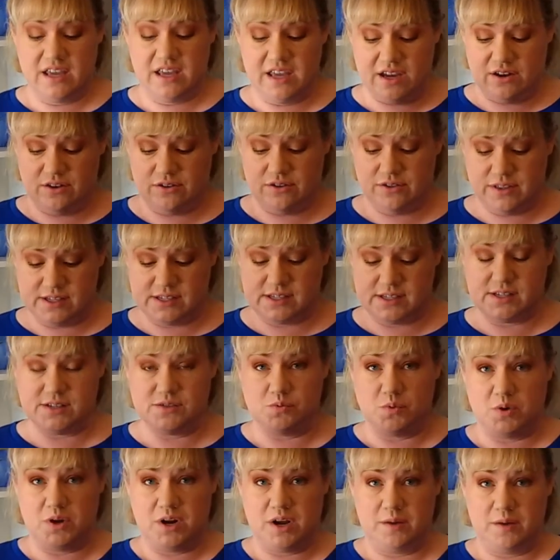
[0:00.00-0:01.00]
here, this is
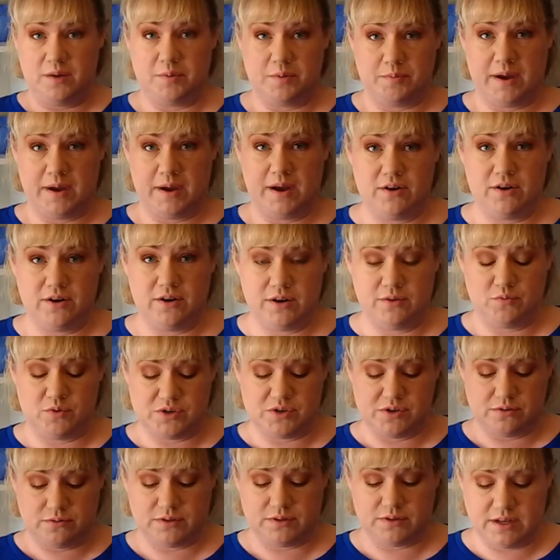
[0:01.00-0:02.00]
what I prepared and
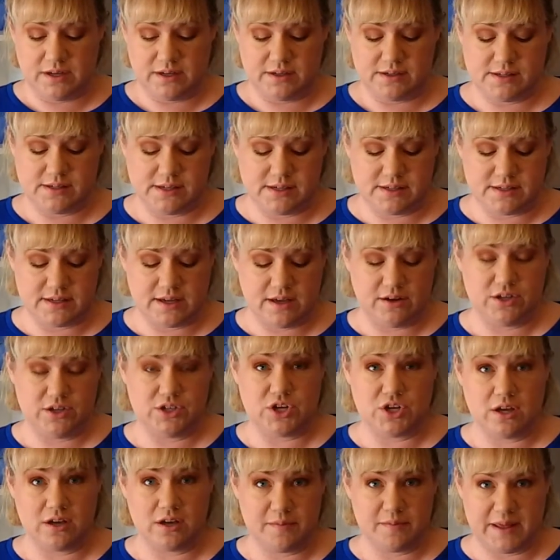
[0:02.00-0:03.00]
we're going to sit down and
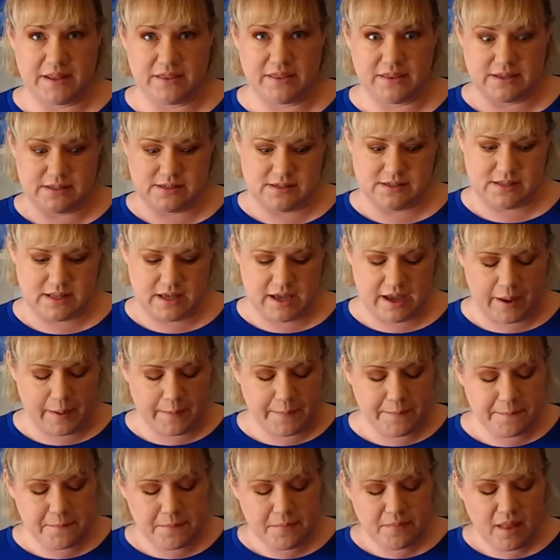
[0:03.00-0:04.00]
talk about this
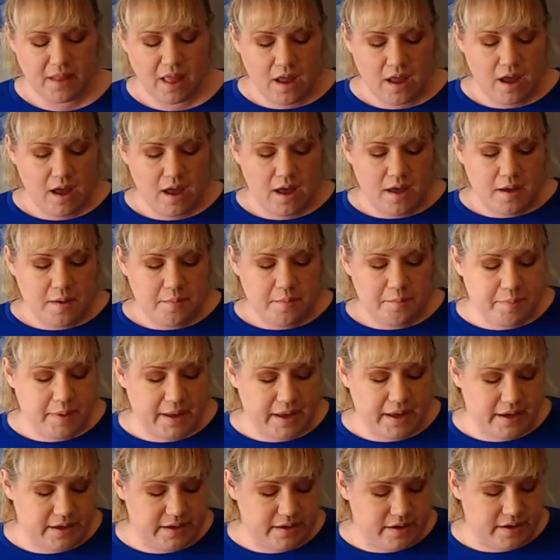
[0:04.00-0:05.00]
thing.
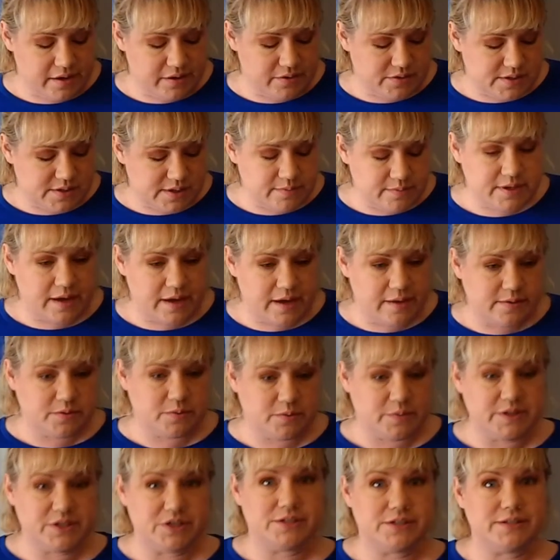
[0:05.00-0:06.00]
But, you know, sometimes
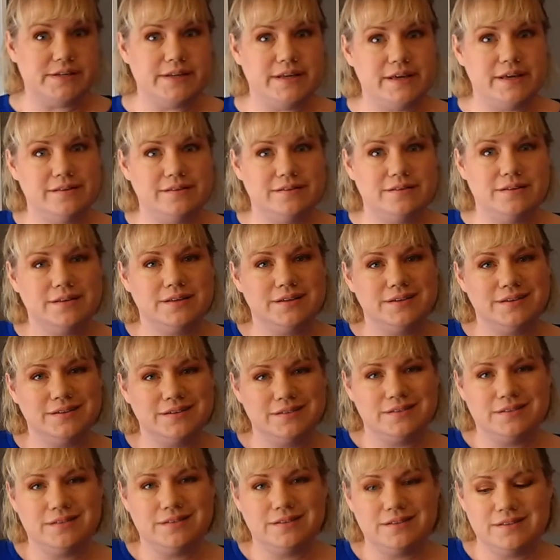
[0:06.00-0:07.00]
we just need
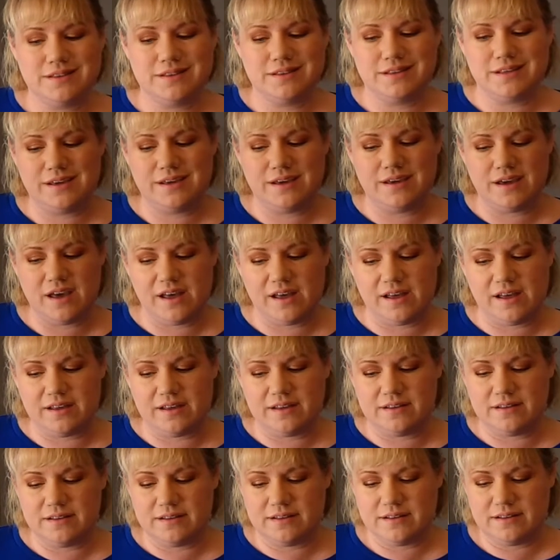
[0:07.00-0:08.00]
the
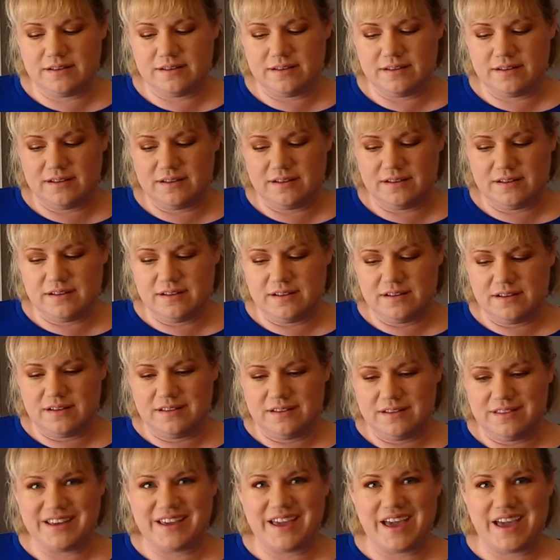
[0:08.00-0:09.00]

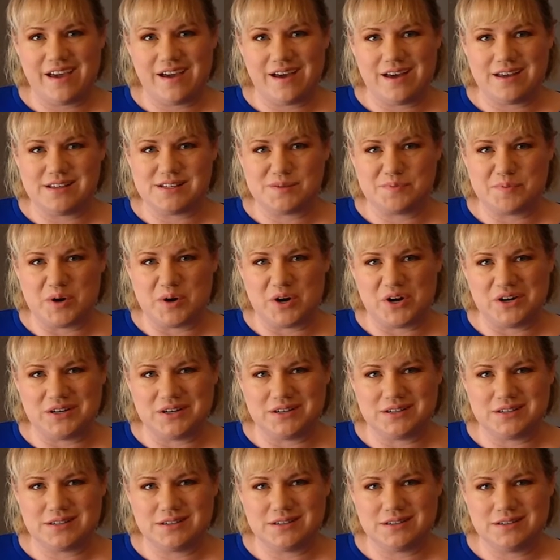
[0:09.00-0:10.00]
chaos
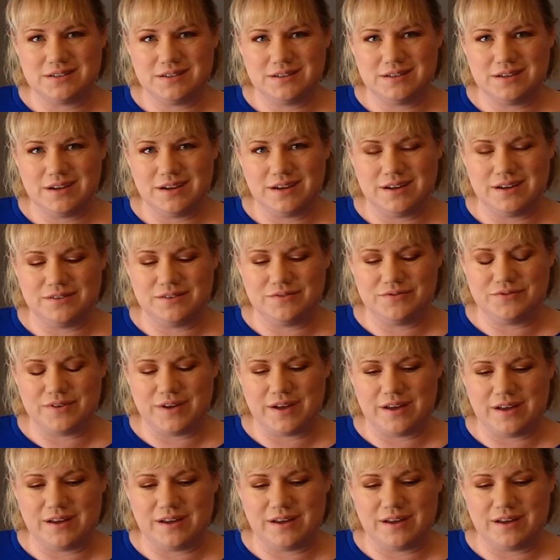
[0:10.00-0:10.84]
part of